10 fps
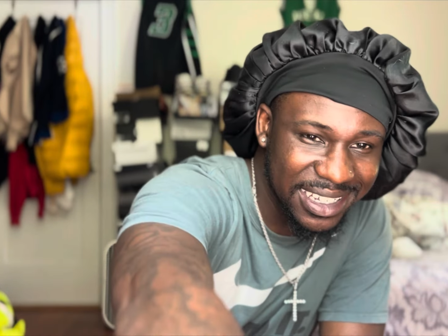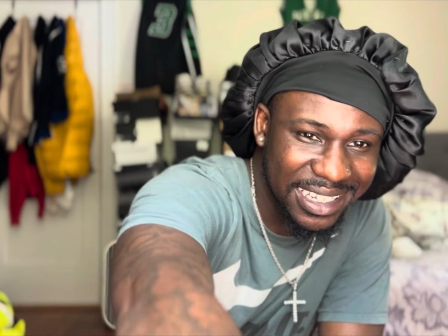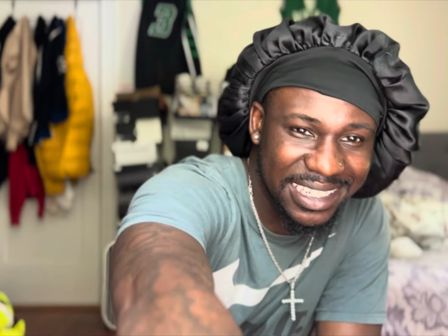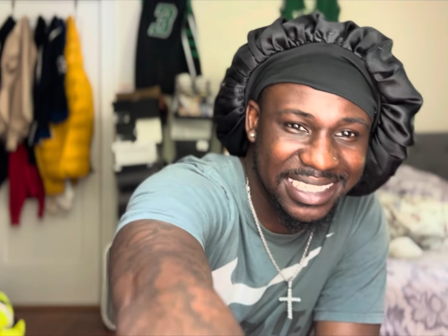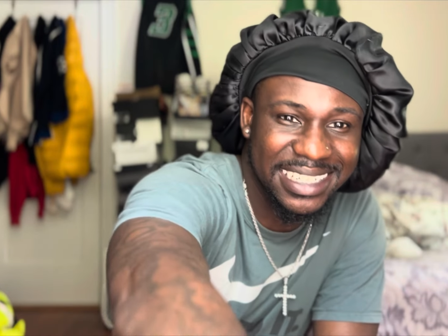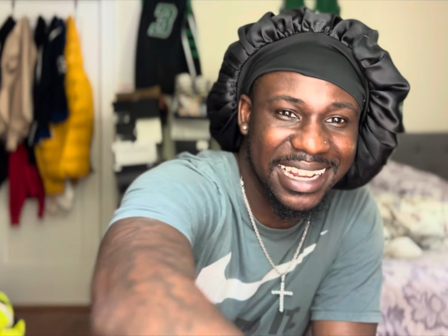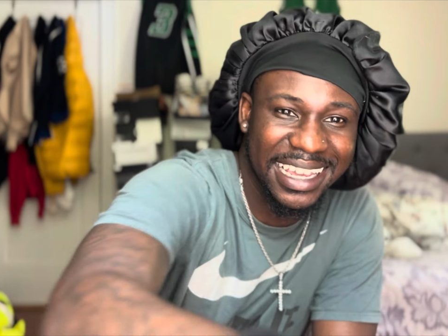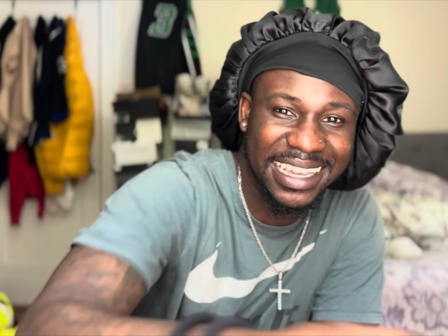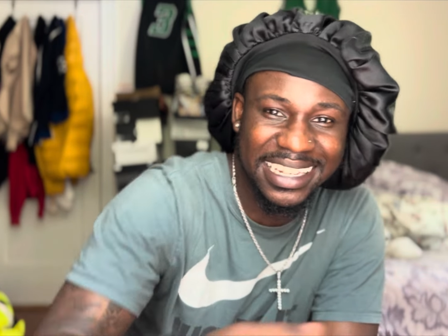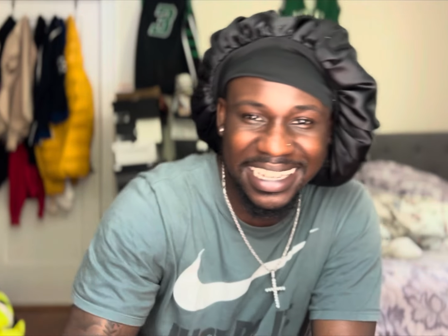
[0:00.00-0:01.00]
It's just
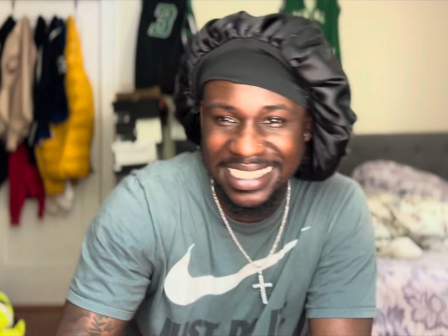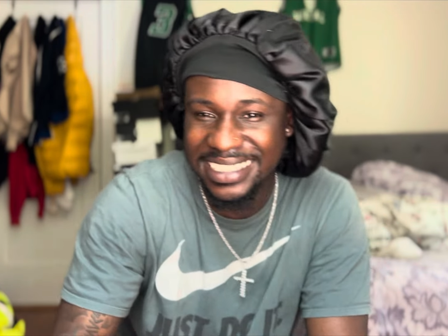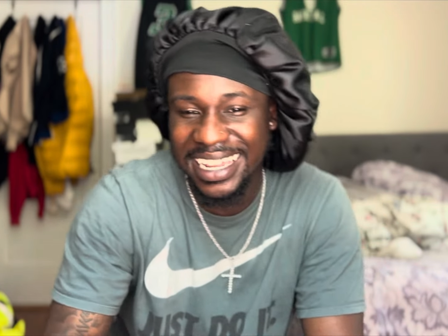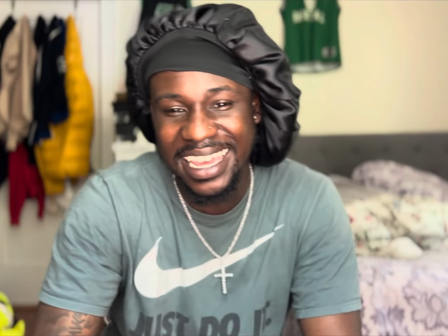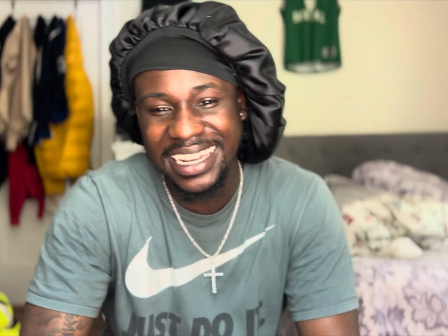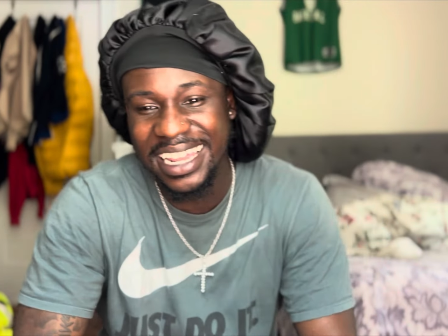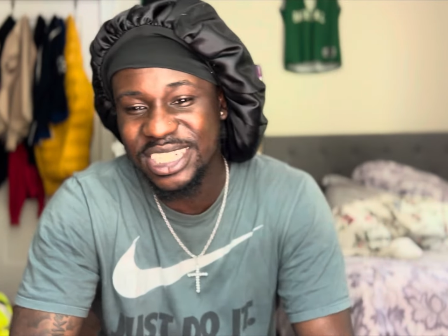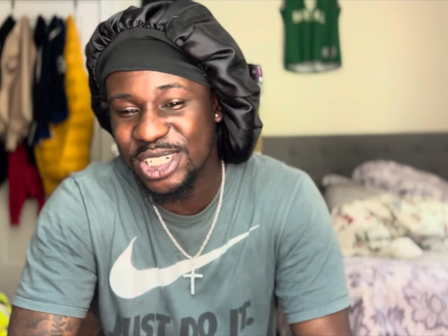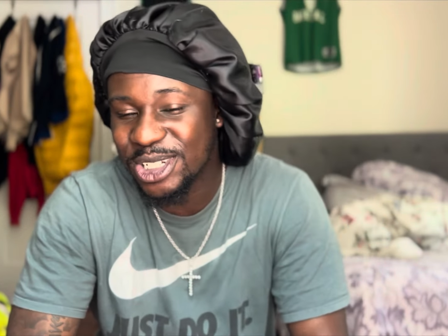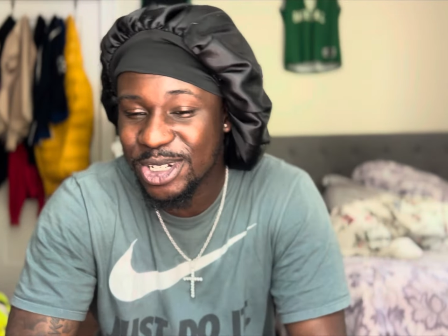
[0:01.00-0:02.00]
like it, they
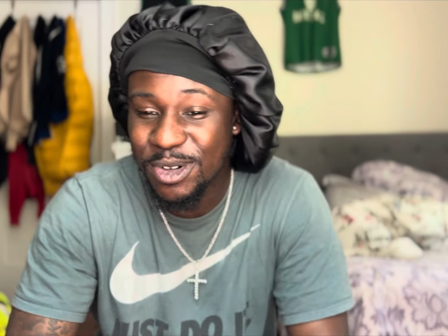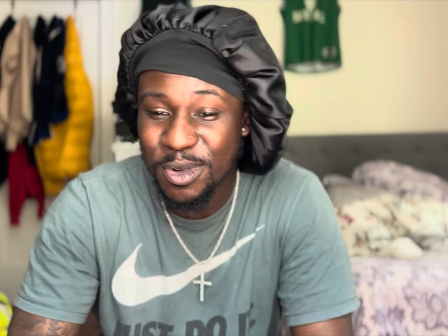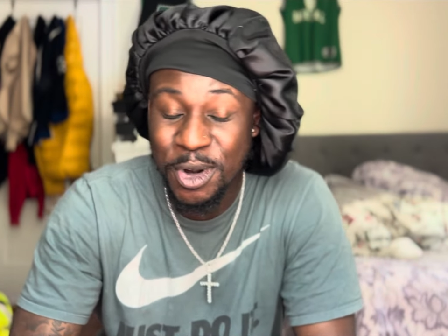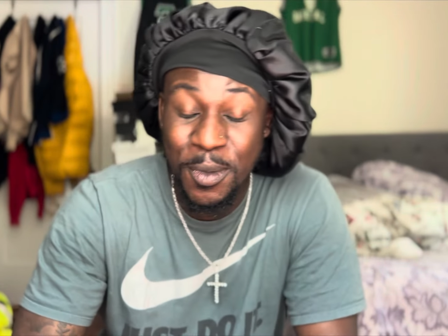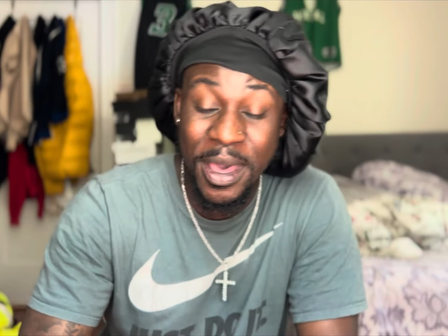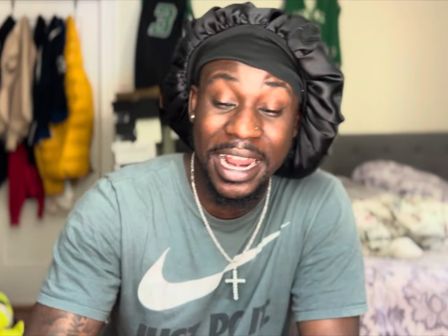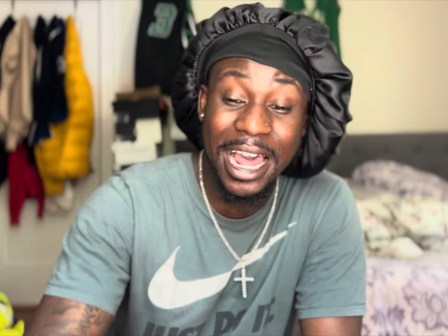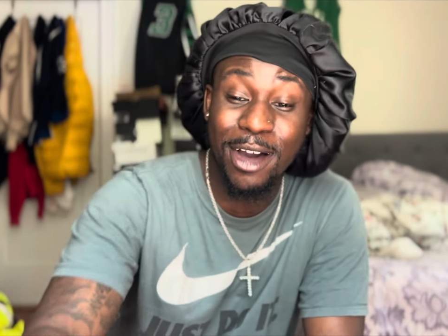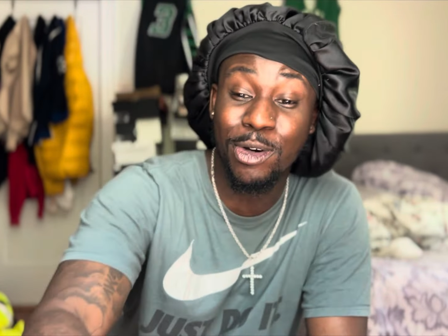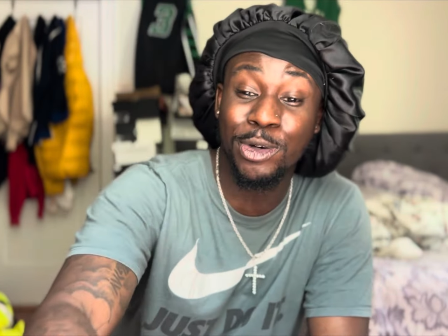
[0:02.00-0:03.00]
just show, bro. No matter
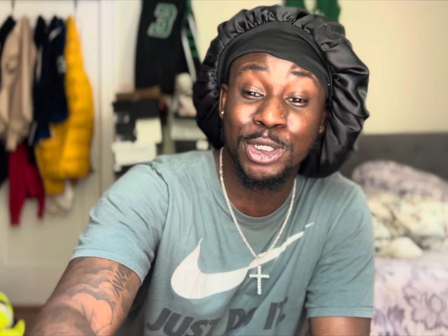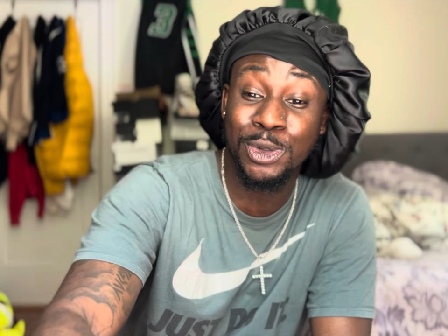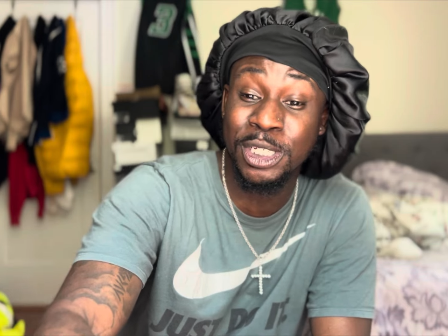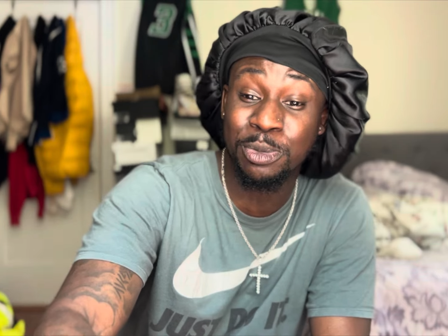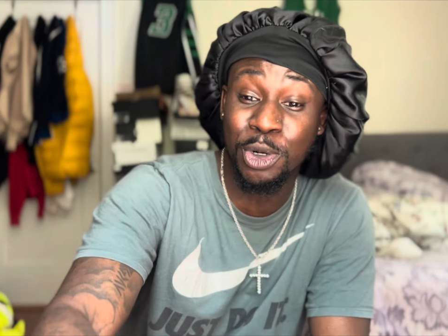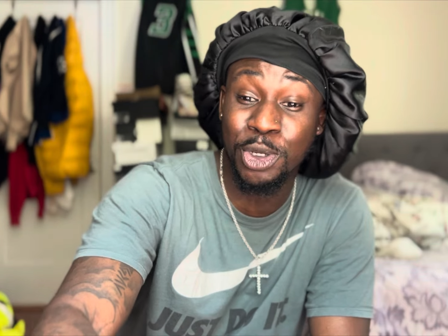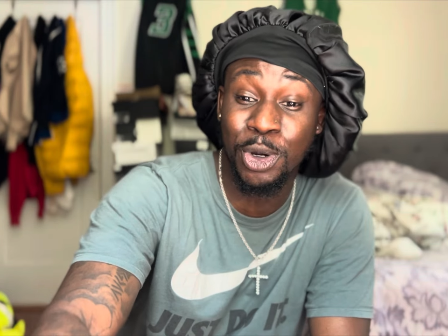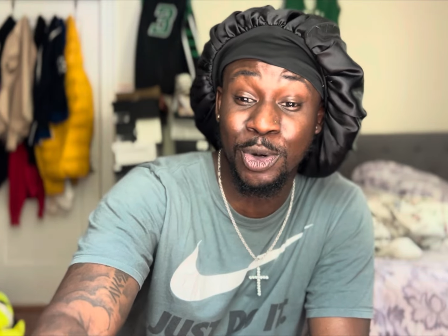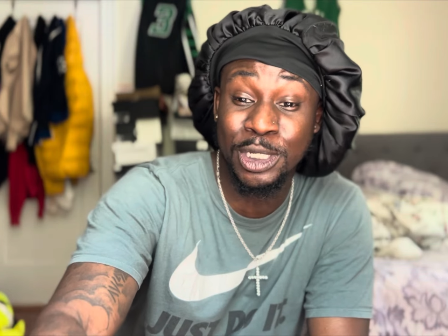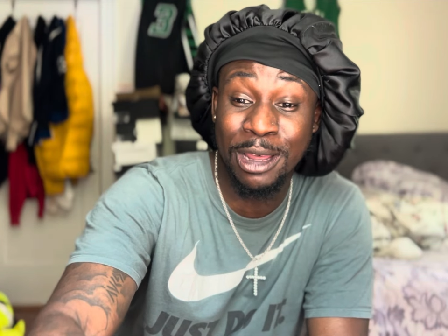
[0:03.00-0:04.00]
how old you is, bro, you can
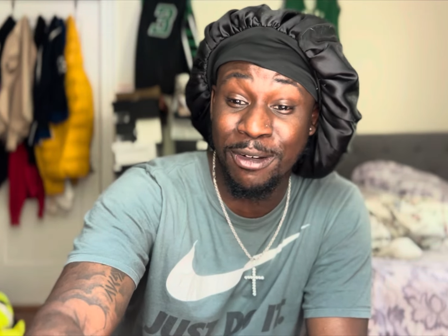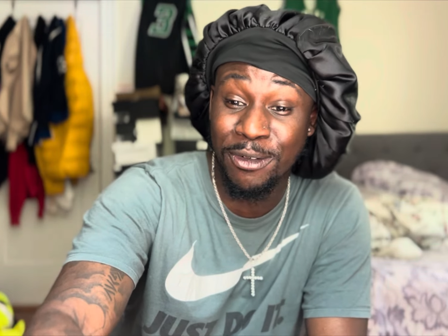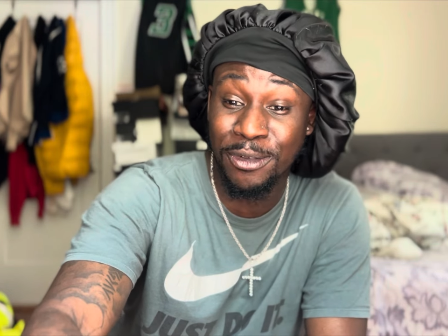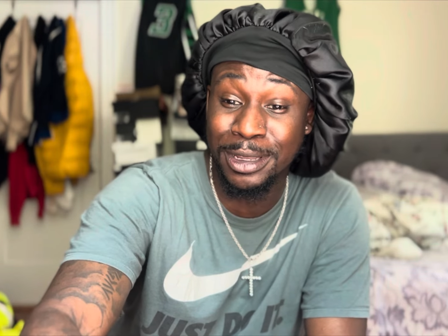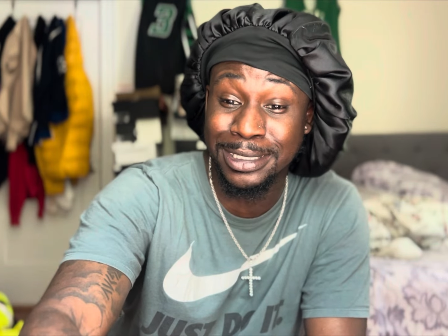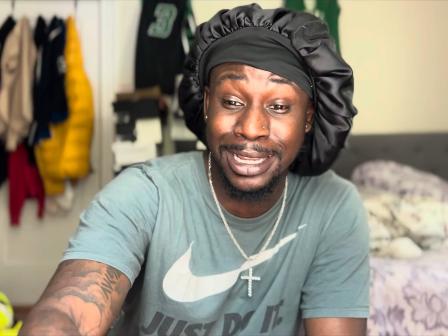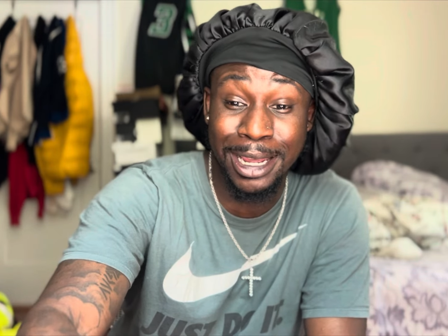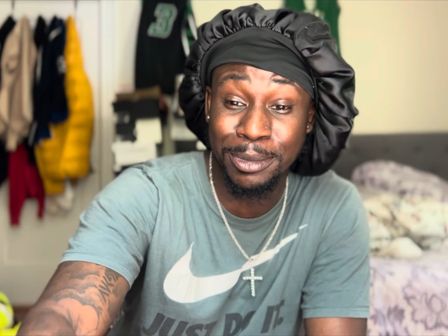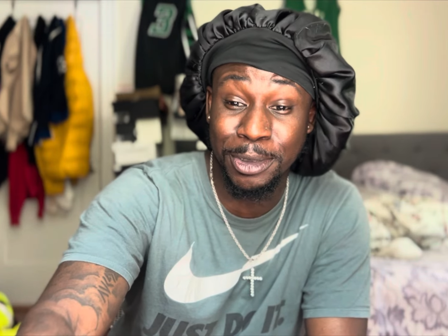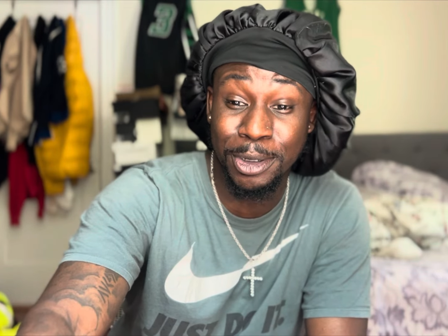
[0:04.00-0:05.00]
always have a fun
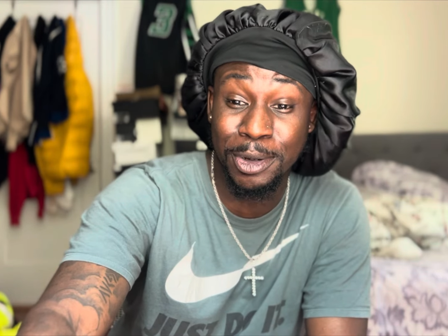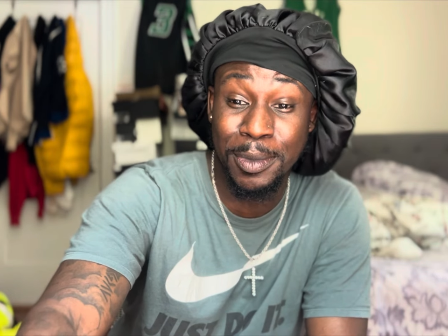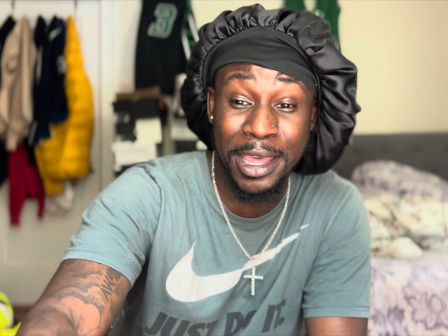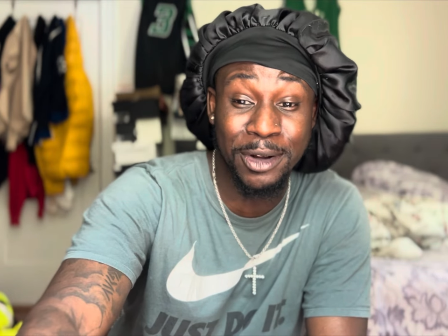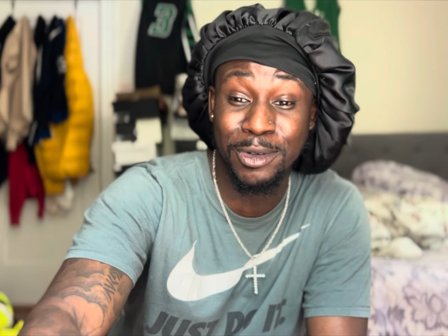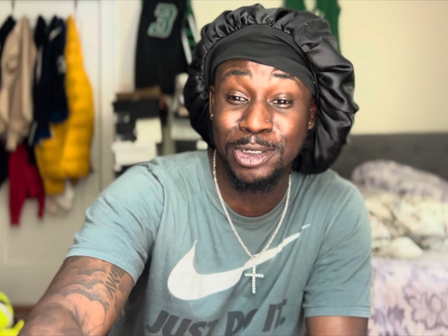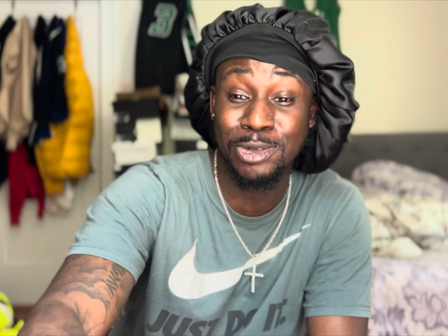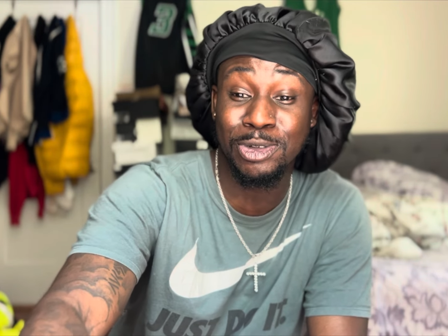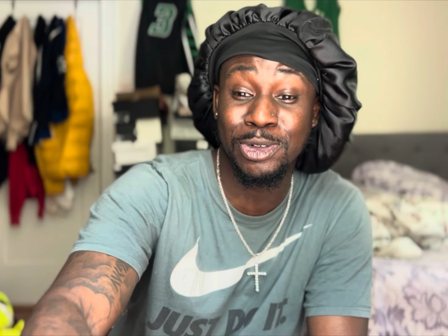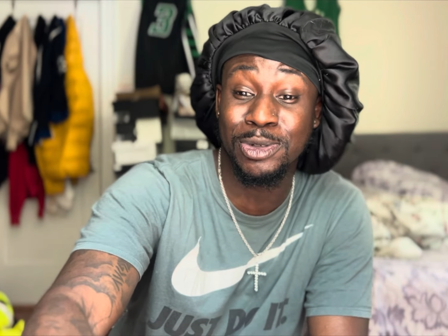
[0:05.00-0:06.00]
time, bro. No matter what you
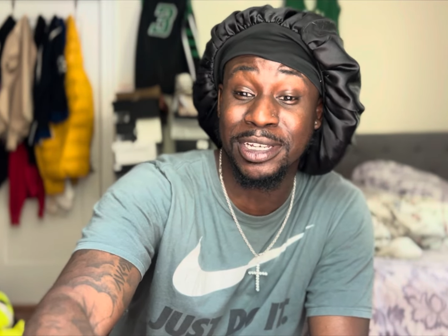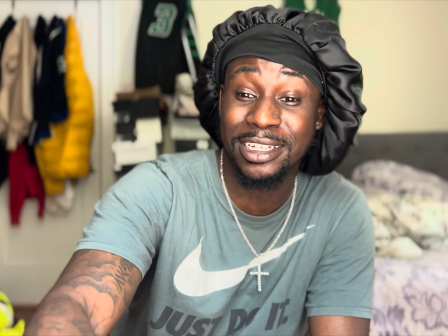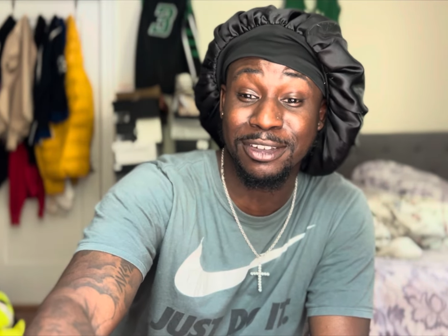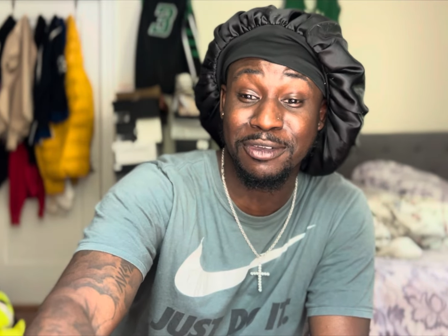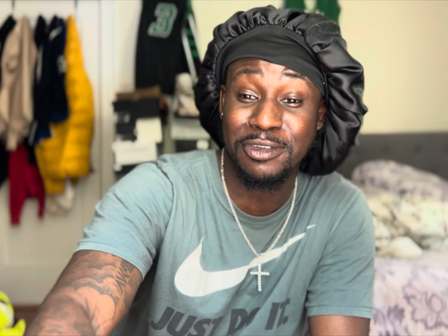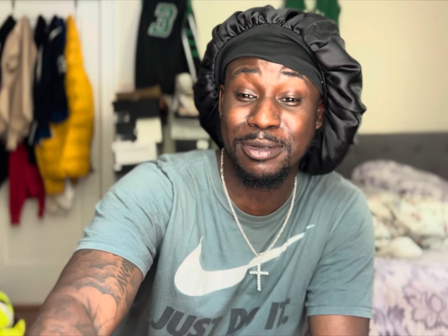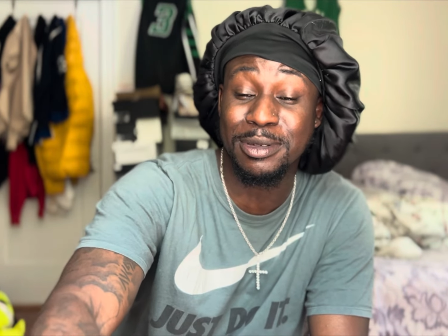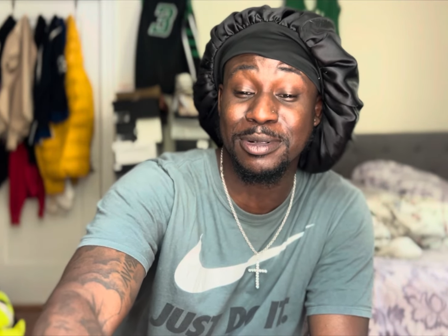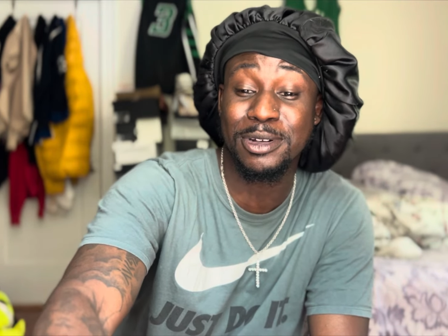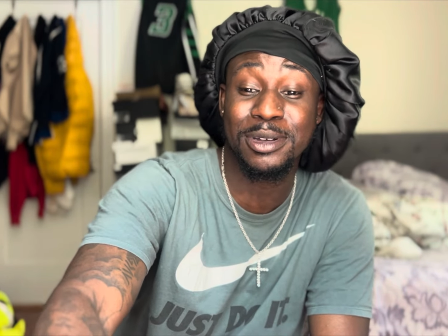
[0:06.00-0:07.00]
do, nigga. You feel me,
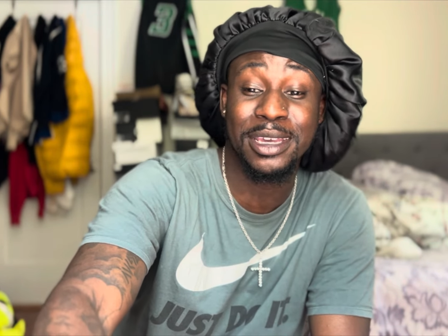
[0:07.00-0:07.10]
bro?